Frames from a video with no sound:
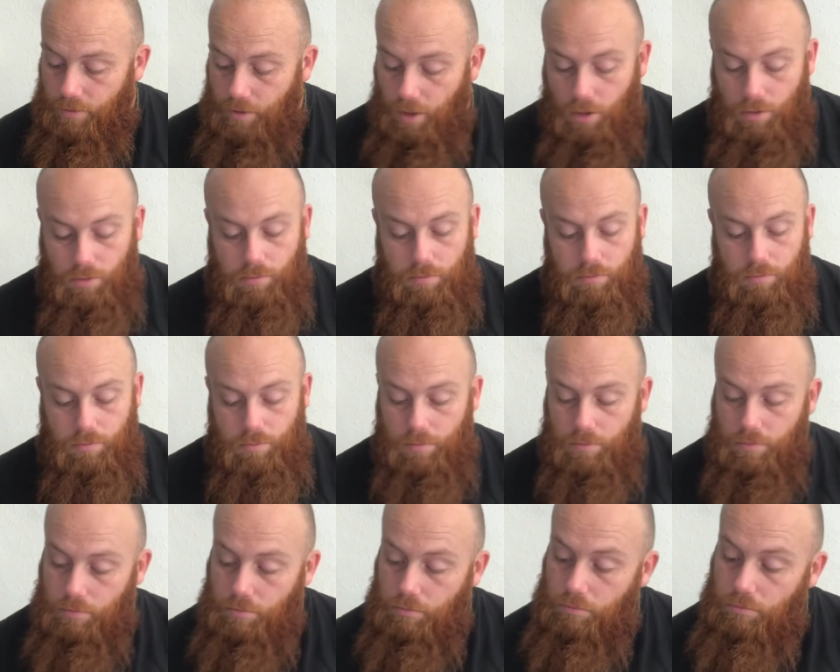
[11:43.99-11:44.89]
Oh,
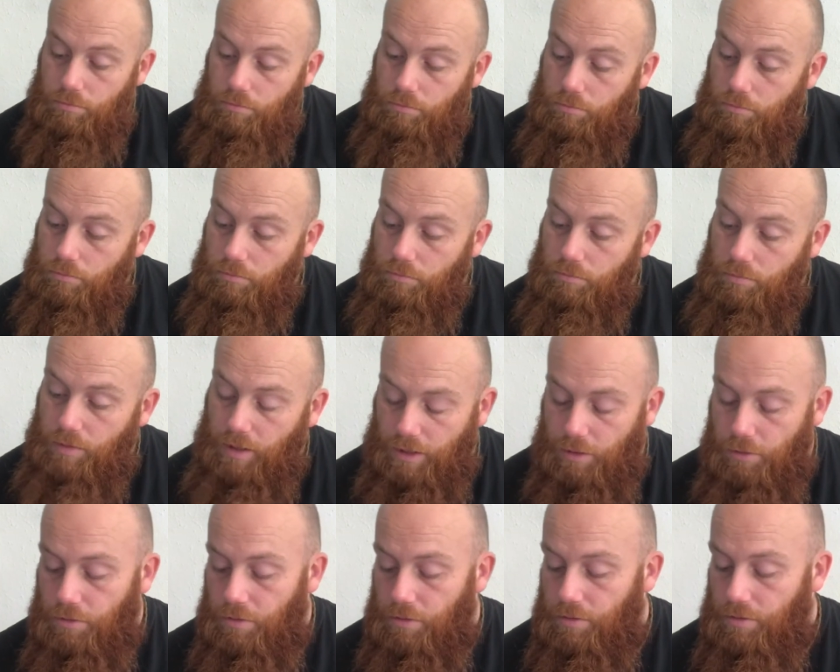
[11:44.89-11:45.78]
they
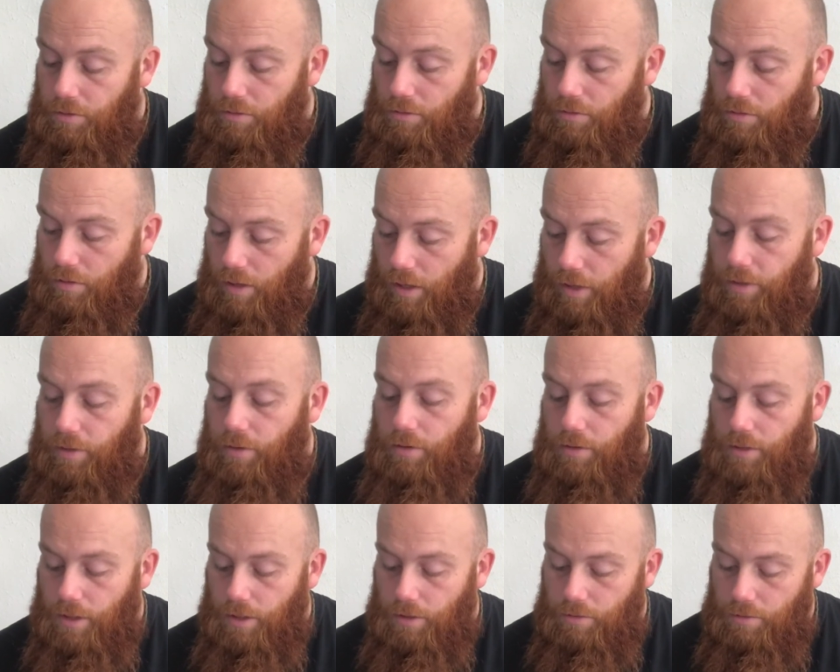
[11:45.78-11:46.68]
couldn't. I
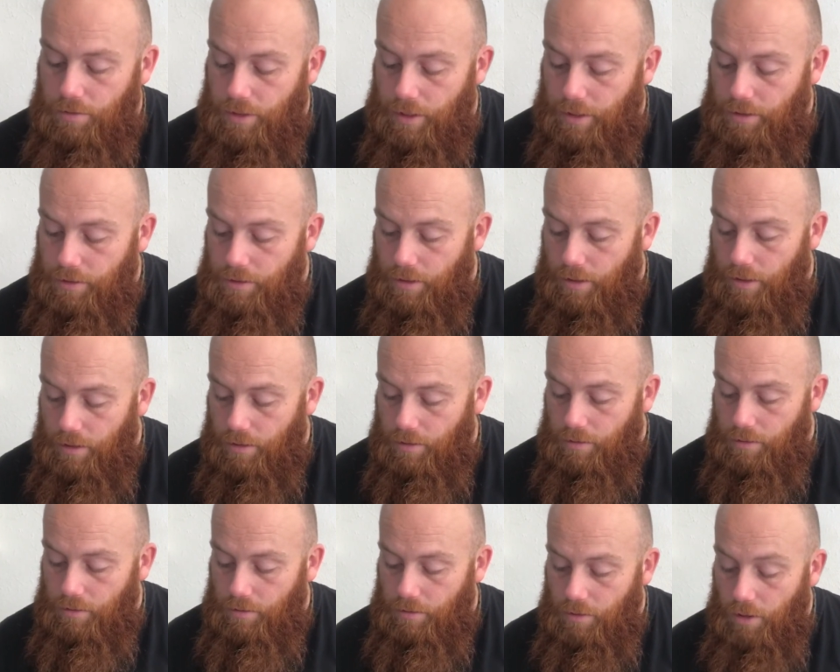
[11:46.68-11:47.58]
thought they could take
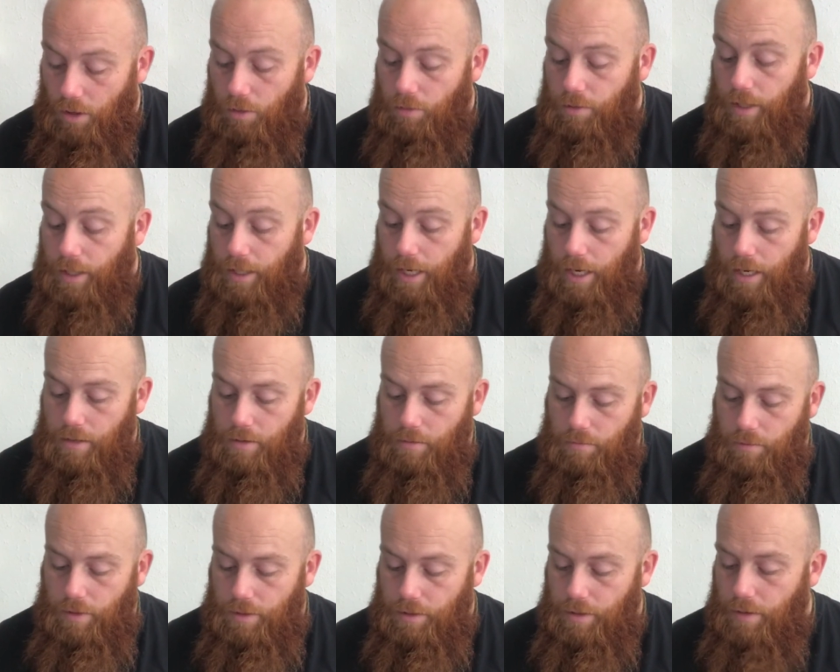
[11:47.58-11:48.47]
Zealot. Oh, they can.
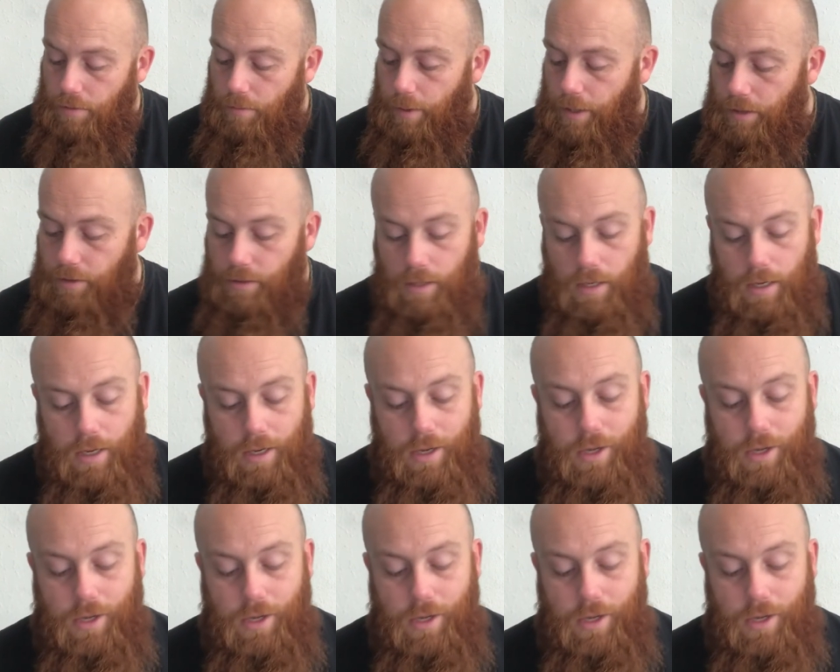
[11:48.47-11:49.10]
Wait, never mind.